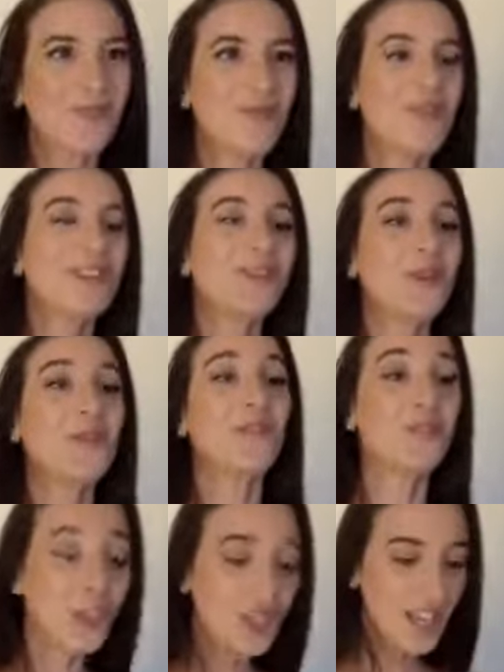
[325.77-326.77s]
So the
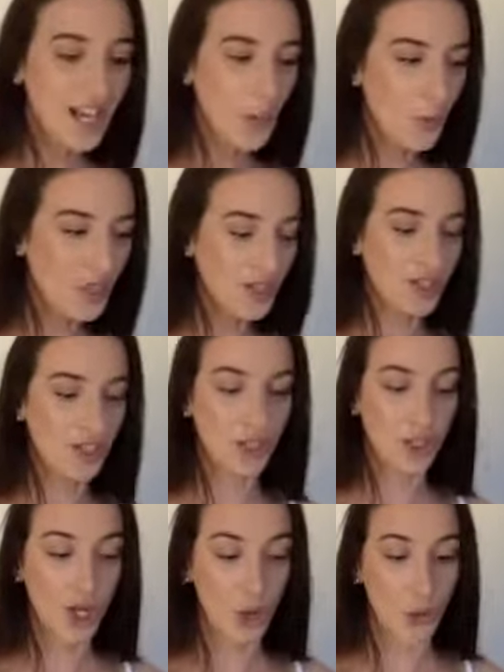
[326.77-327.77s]
first thing I wanna
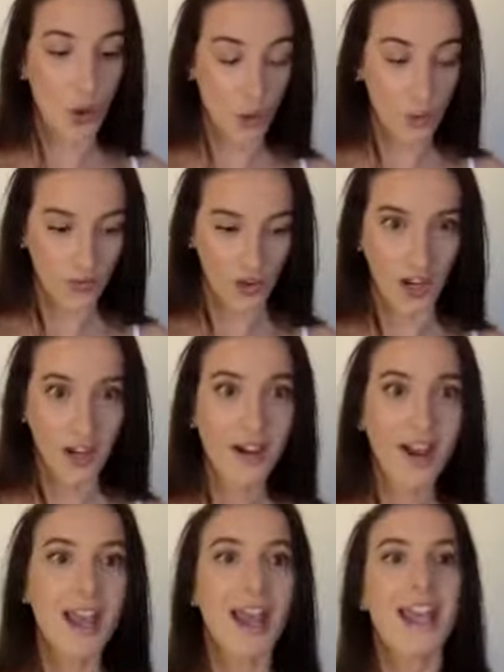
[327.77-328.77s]
go over
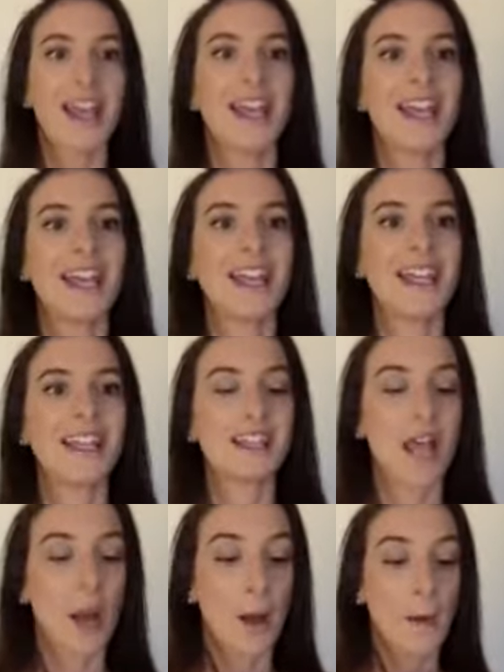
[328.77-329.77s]
is
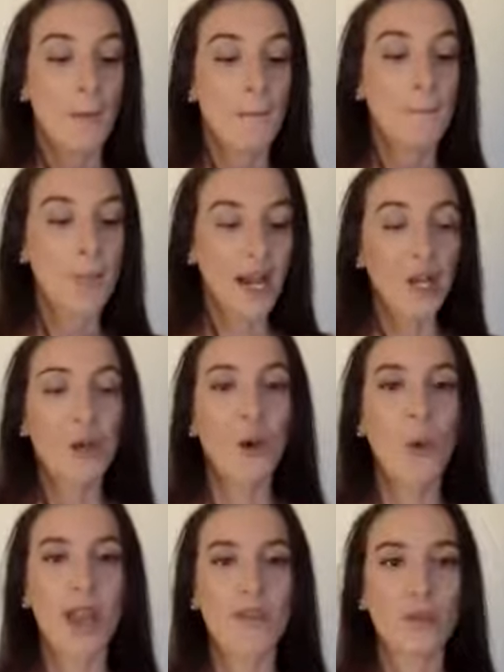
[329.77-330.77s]

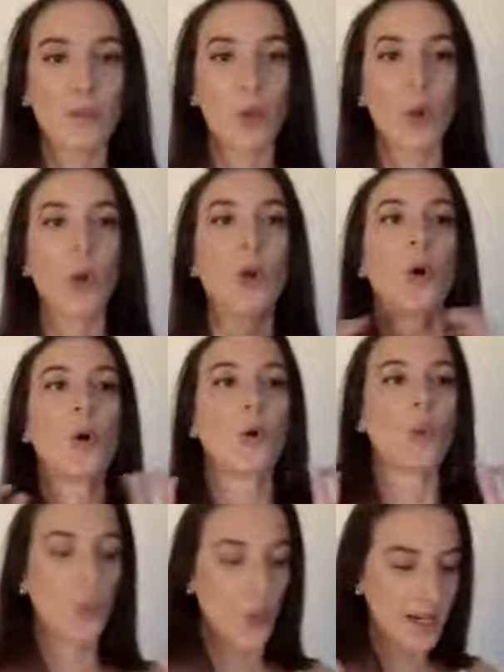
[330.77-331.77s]
microwavable
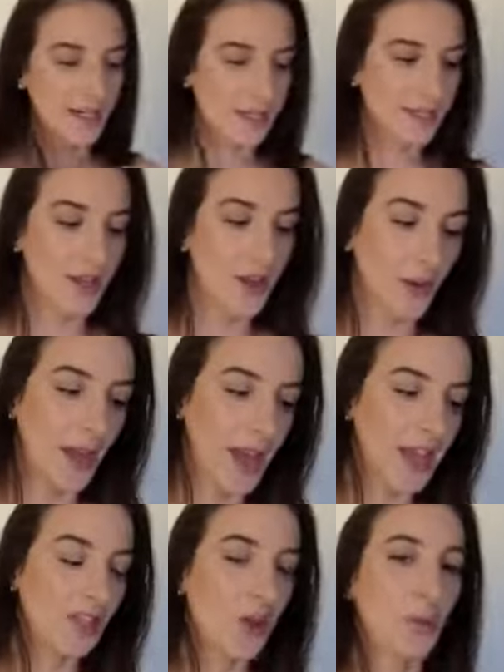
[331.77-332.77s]
rice,
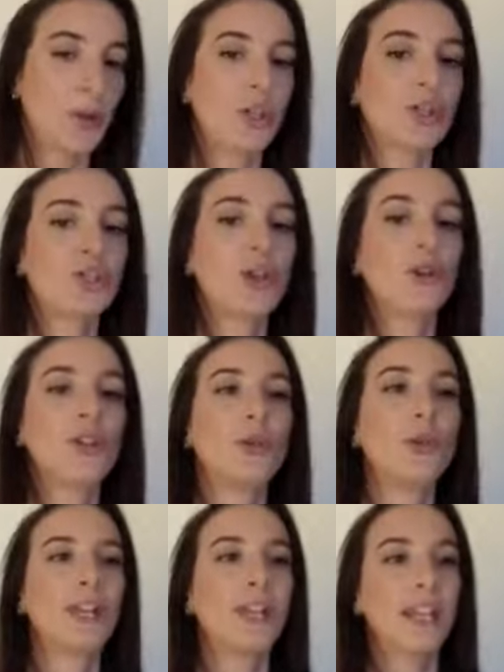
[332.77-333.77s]
okay? So I'm gonna show you
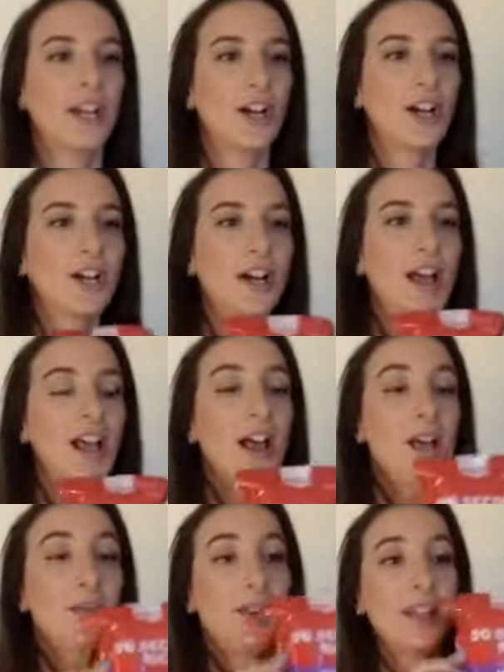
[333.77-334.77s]
here.
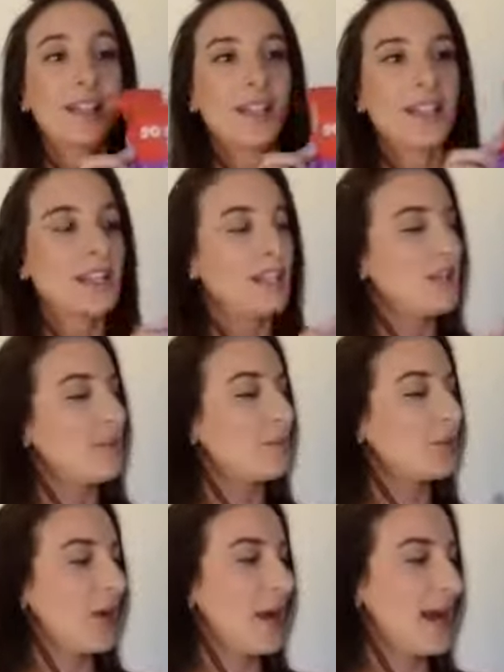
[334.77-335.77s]
This is the
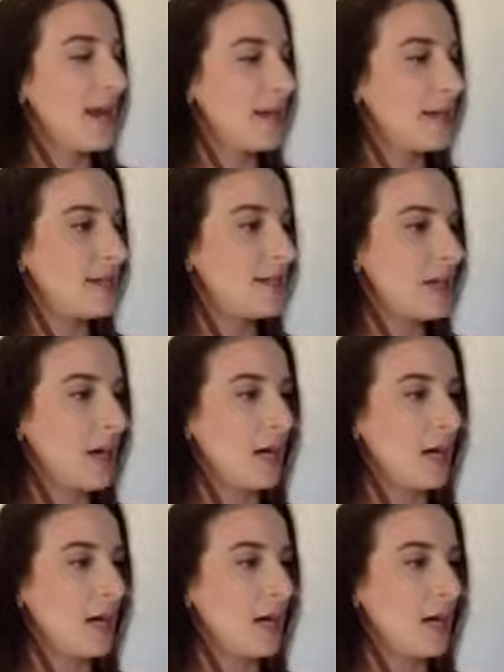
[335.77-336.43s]
brand,